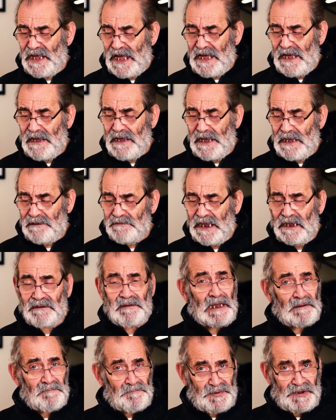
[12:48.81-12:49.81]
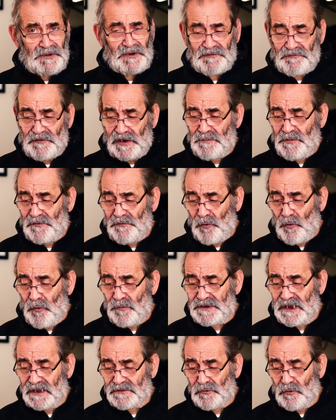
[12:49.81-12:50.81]
and beautifully
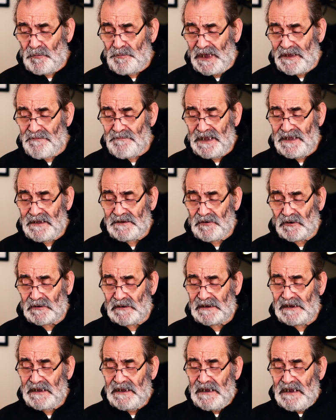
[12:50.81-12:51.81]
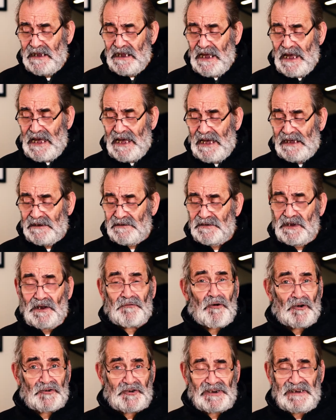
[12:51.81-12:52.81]
performed, I thought, by Maya Donnelly and
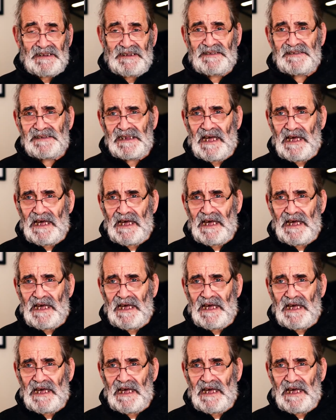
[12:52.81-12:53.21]
Roger Lees.